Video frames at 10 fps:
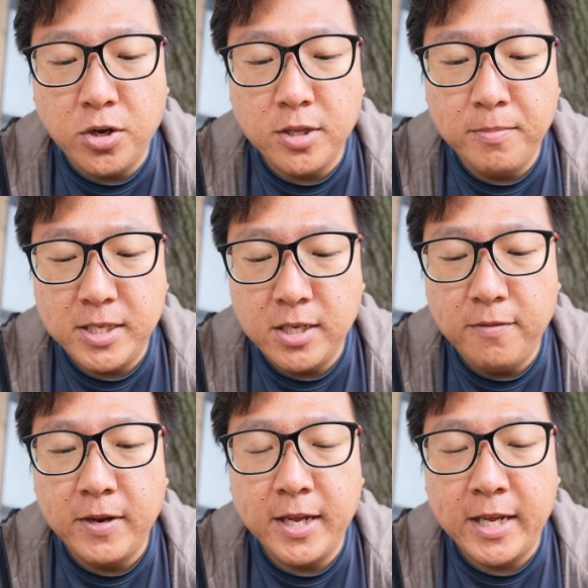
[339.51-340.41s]
gotten
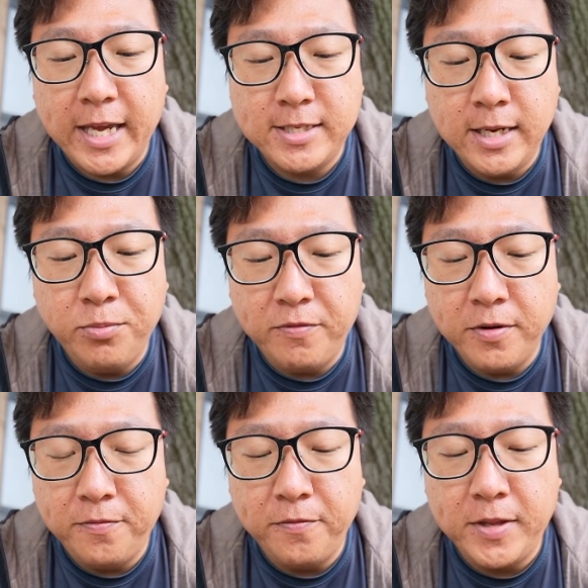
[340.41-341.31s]
myself like Ghastly with
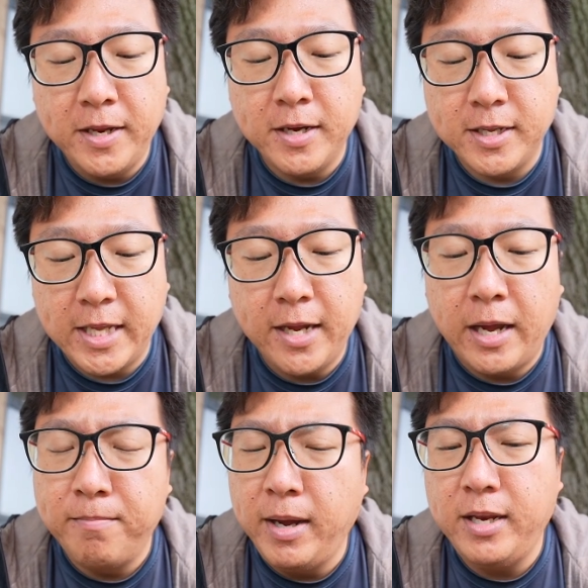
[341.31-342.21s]
a 15 attack.
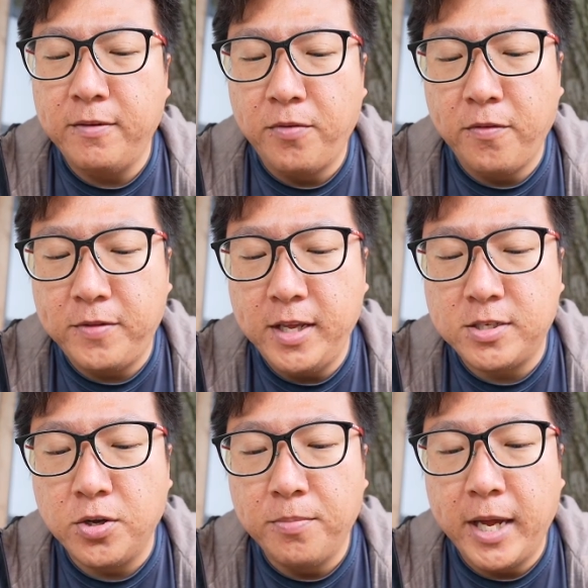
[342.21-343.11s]
I might evolve
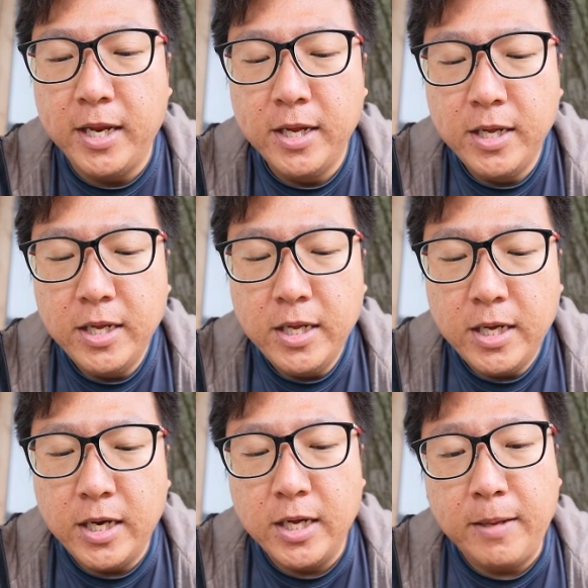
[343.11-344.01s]
this though, but
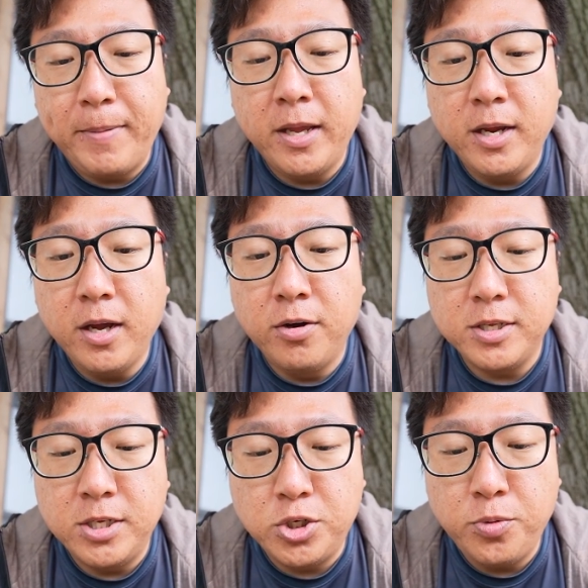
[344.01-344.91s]
depending on the
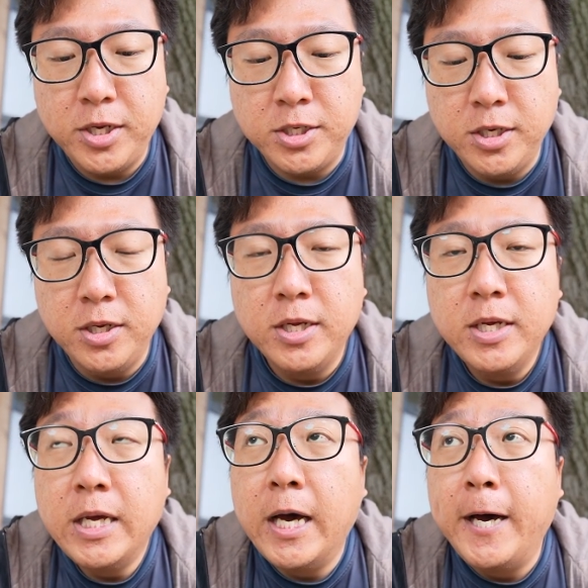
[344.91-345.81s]
situation.
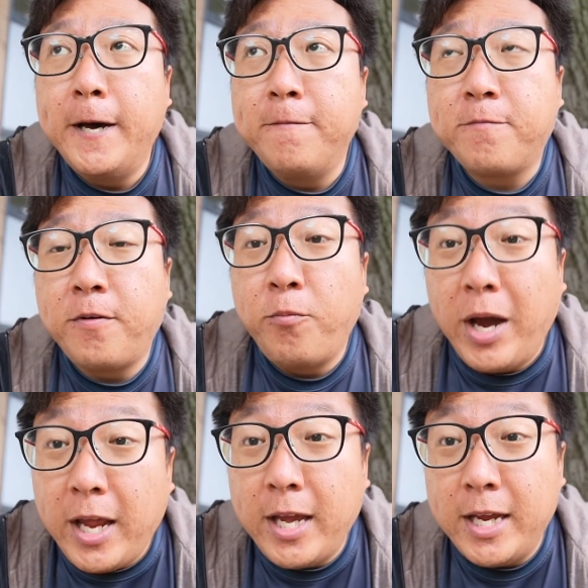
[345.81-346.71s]
From
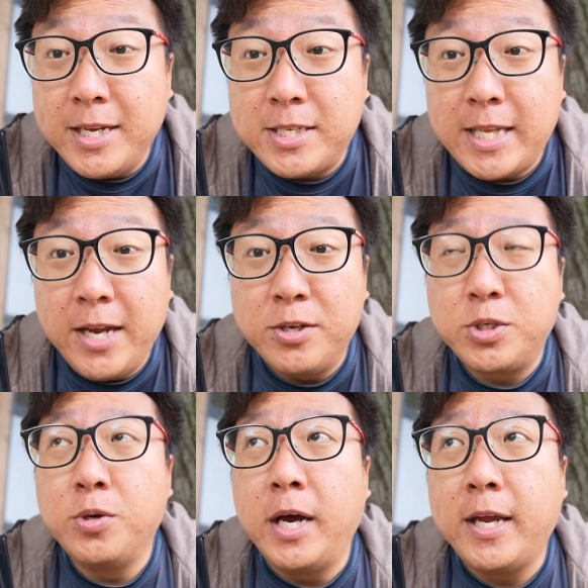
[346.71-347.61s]
what I understand
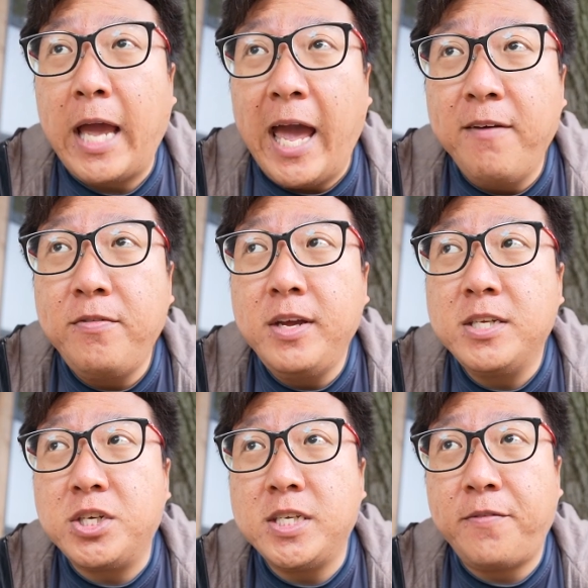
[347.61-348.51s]
also, like having
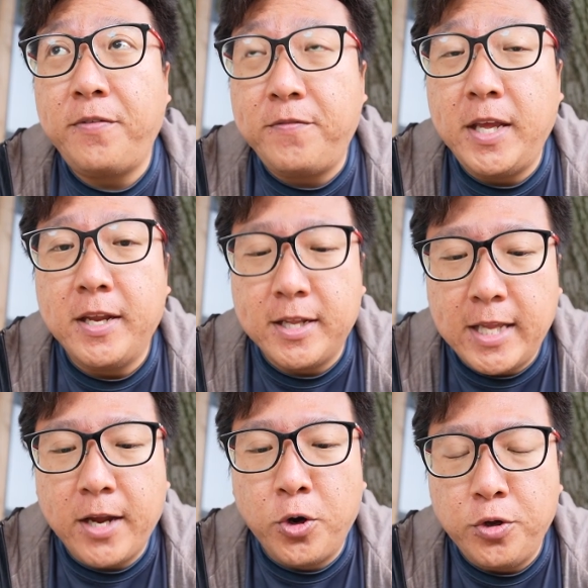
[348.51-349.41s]
just 15
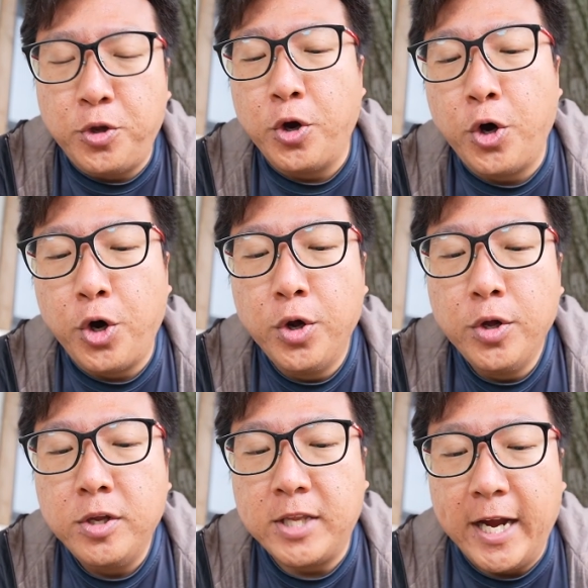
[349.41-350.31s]
attack on your
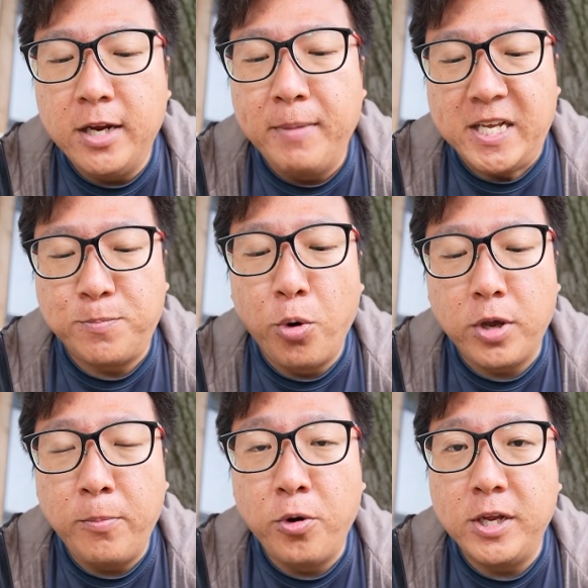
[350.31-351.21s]
Dynamax
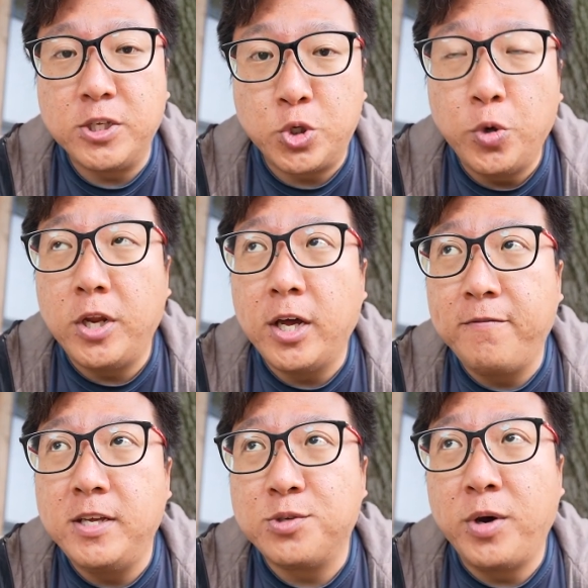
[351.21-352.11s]
Pokemon is good
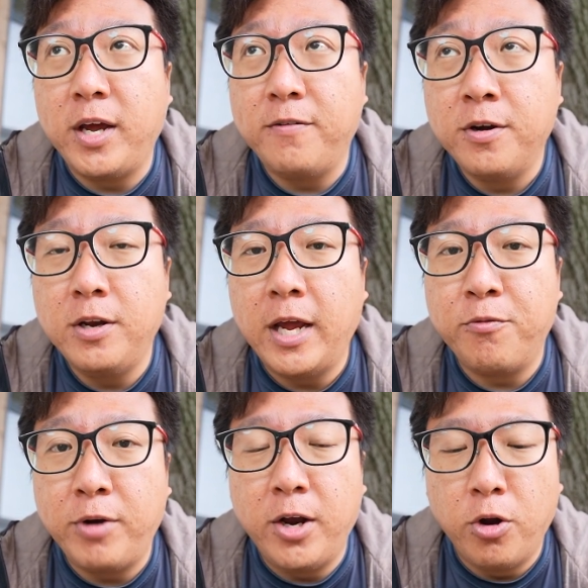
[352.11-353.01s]
enough. This is what I've heard
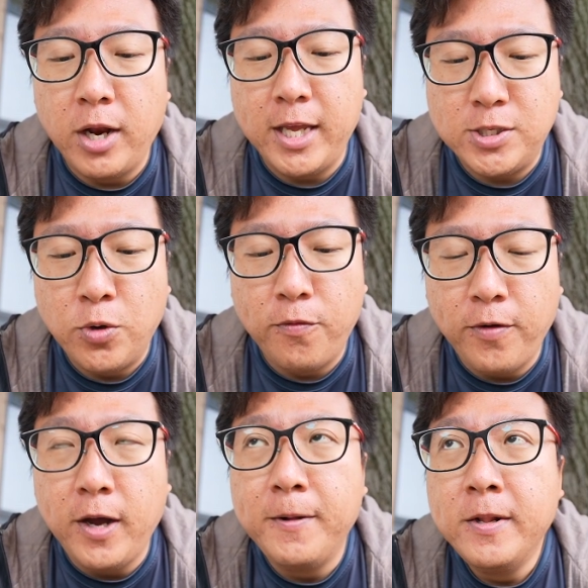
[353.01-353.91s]
and read online so
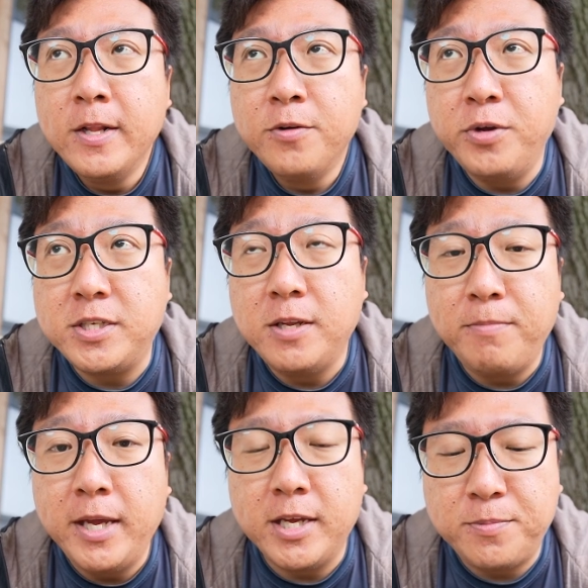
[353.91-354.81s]
far. Reason
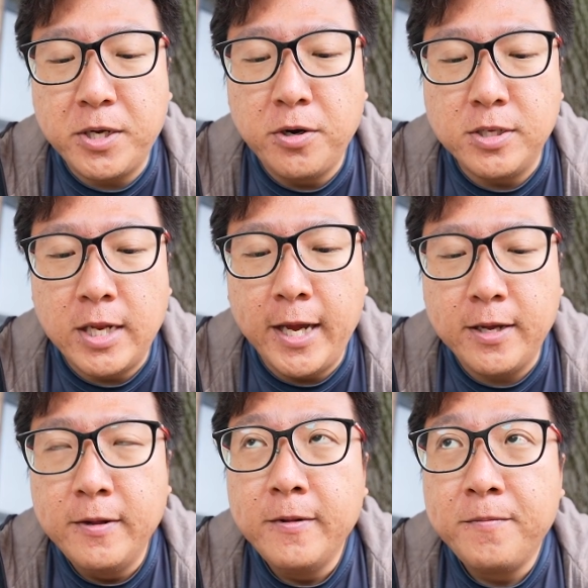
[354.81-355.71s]
being is because like
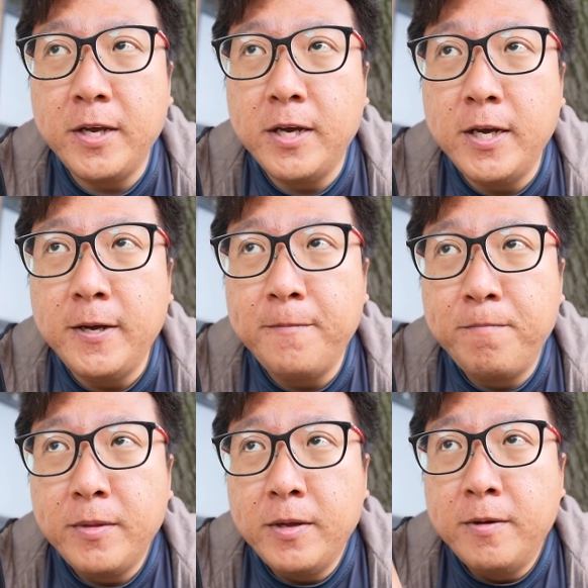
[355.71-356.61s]
the
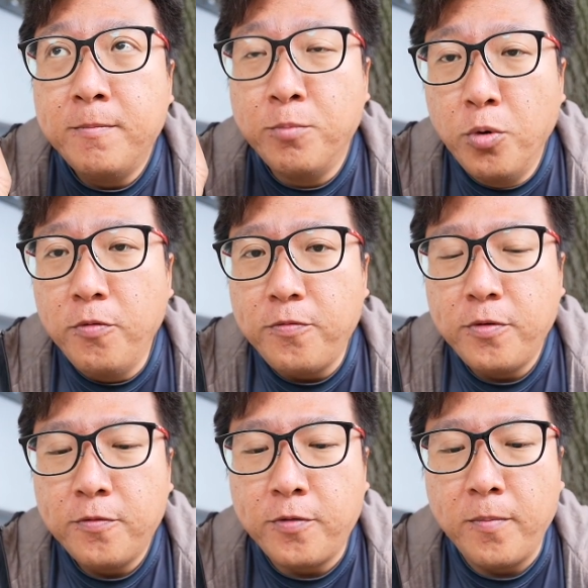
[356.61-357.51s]
move
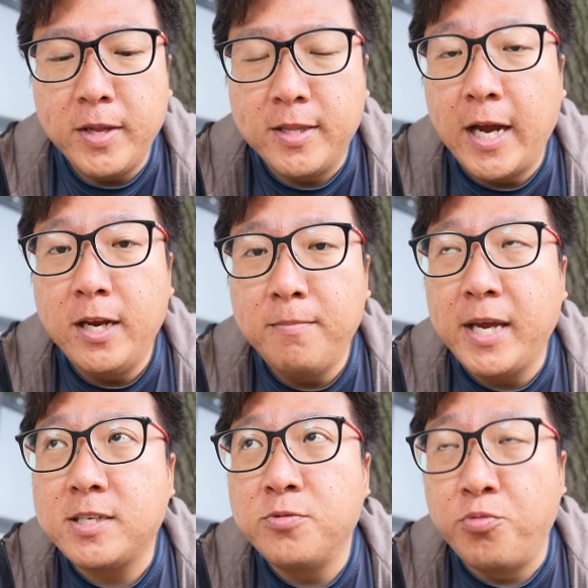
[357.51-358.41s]
from the
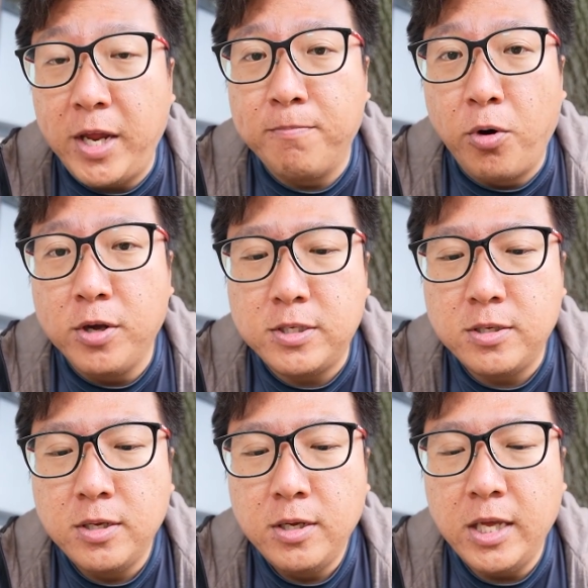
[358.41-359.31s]
Dynamax Raid
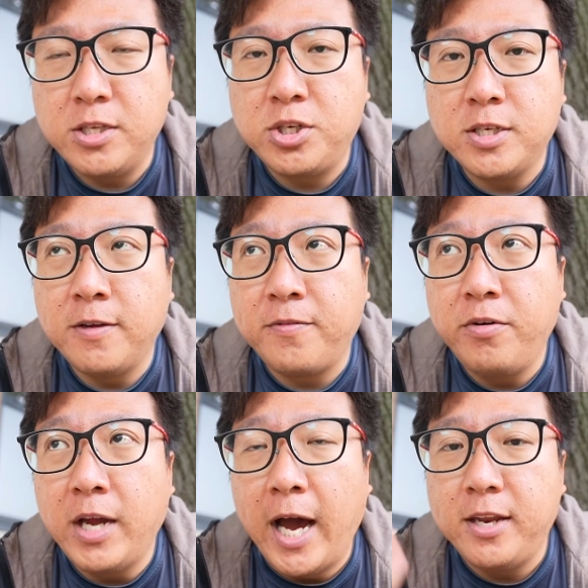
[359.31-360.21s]
Boss is just a
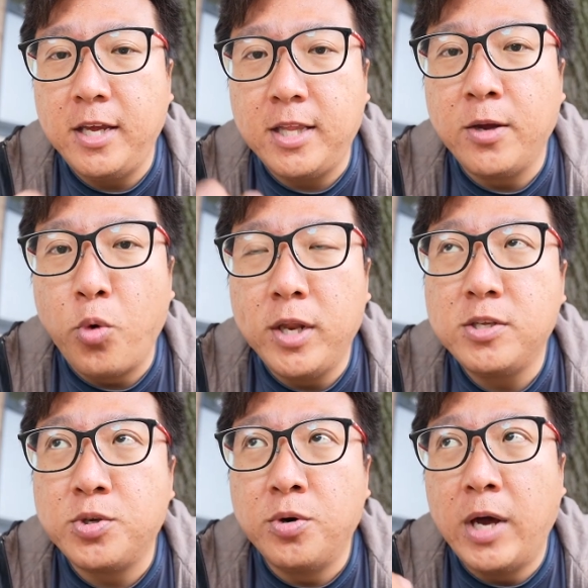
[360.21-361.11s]
very hard hitting one.
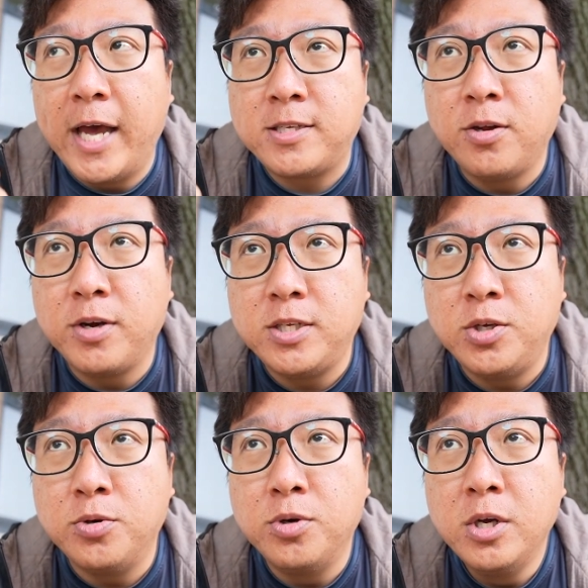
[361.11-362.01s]
So as long as
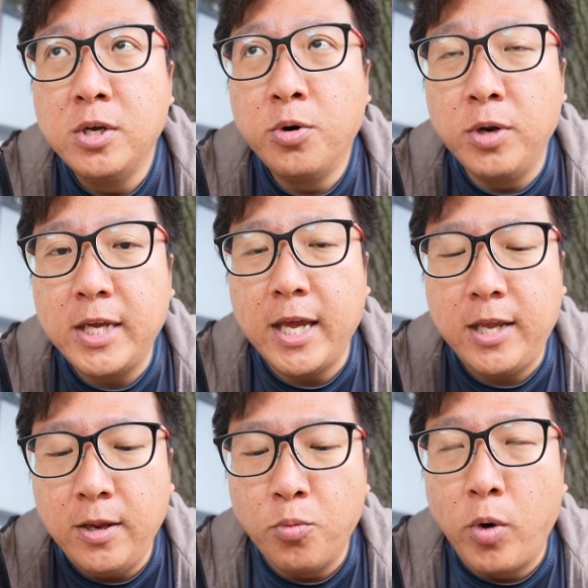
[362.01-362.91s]
you only get
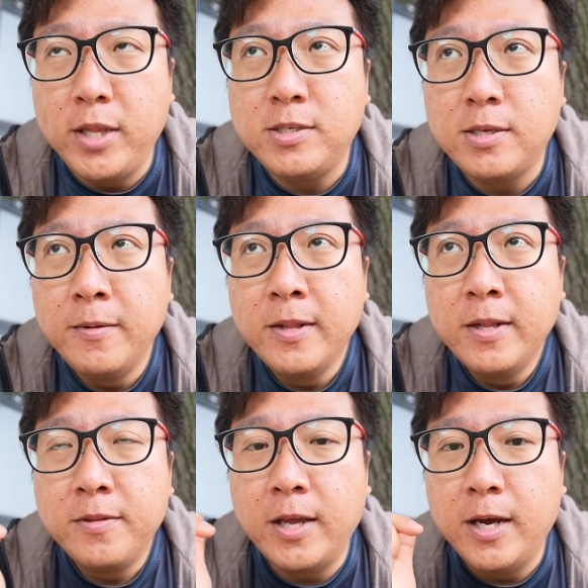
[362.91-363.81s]
hit once,
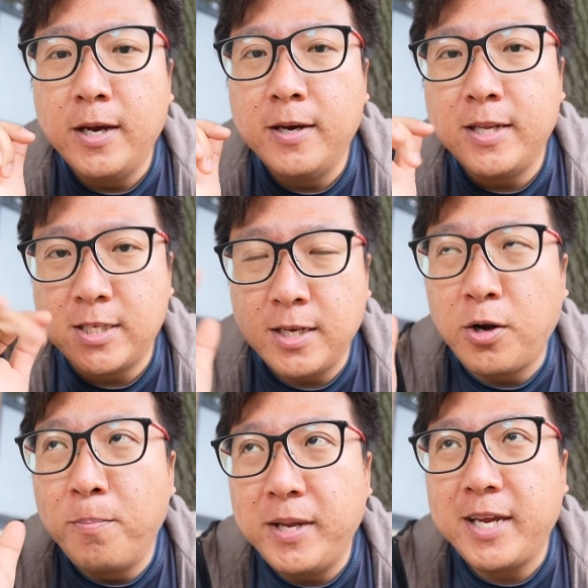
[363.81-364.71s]
there's a
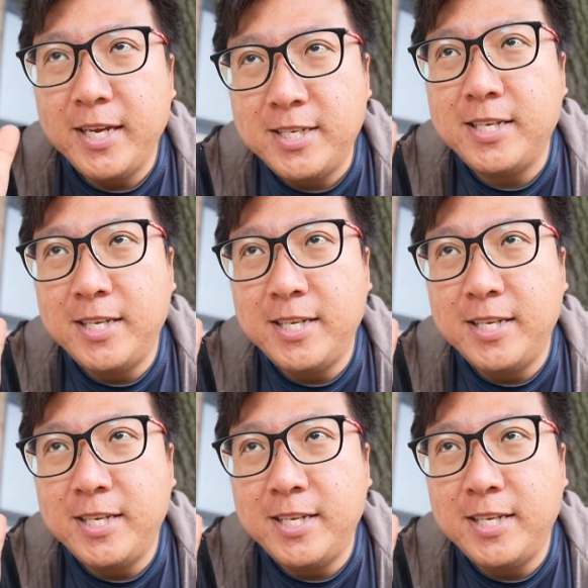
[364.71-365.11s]
complicated